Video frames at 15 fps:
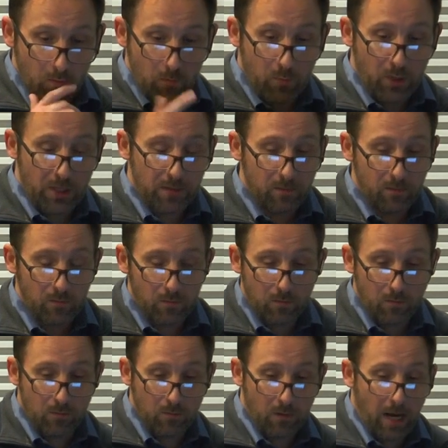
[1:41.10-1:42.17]
But
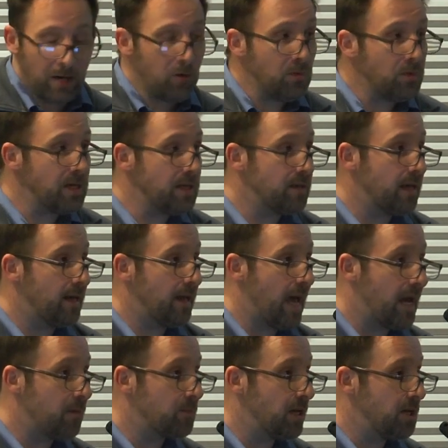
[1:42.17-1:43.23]
I don't think that
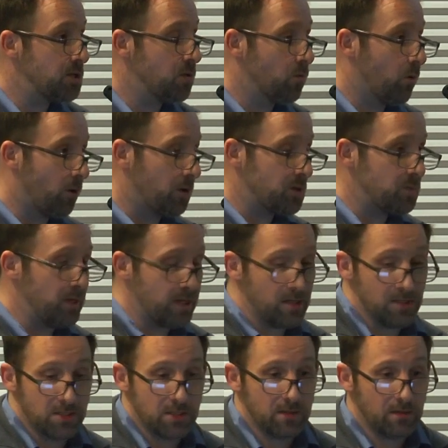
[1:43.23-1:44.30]
adaptation works,
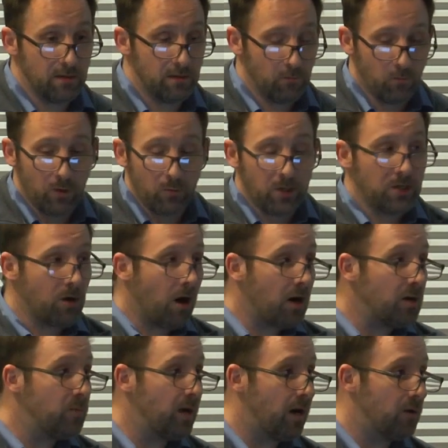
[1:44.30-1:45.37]
because when we
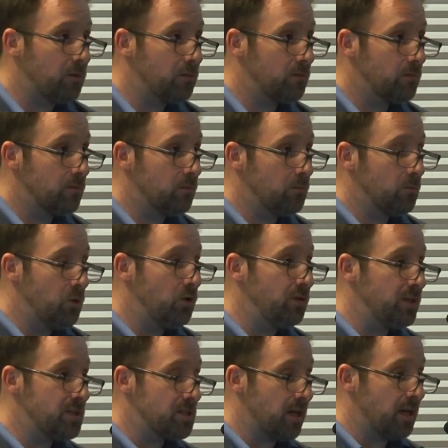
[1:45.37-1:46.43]
talk about
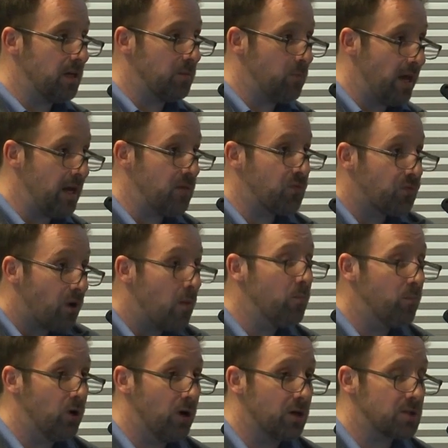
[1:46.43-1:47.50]
movies getting made
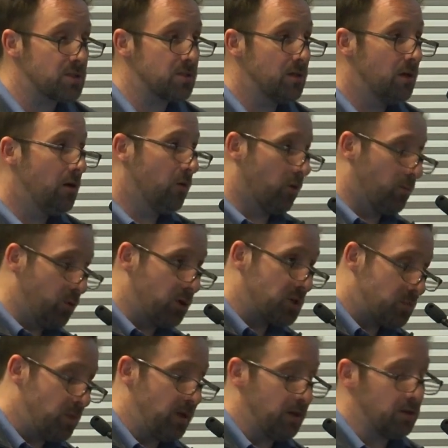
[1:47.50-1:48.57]
from books or
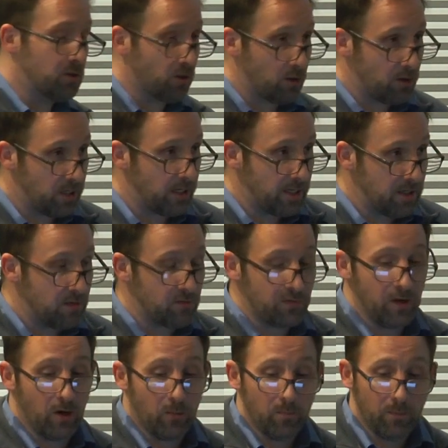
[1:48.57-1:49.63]
books being turned into
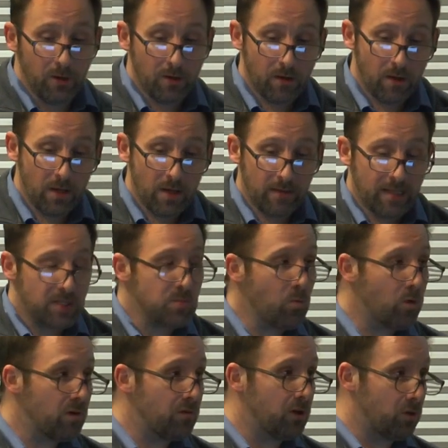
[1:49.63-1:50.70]
film, that's
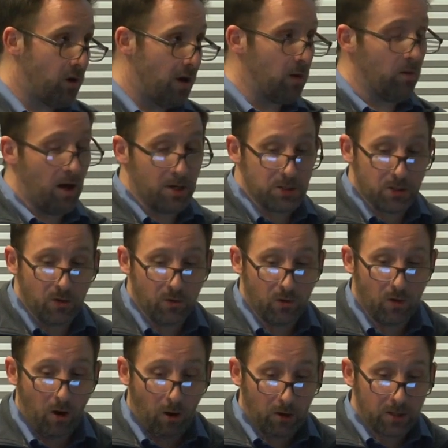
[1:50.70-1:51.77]
more of a
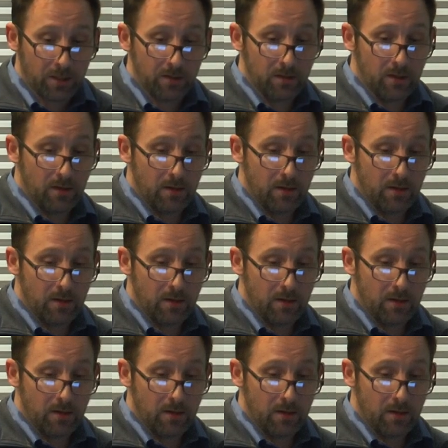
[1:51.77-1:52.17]
chronological arc,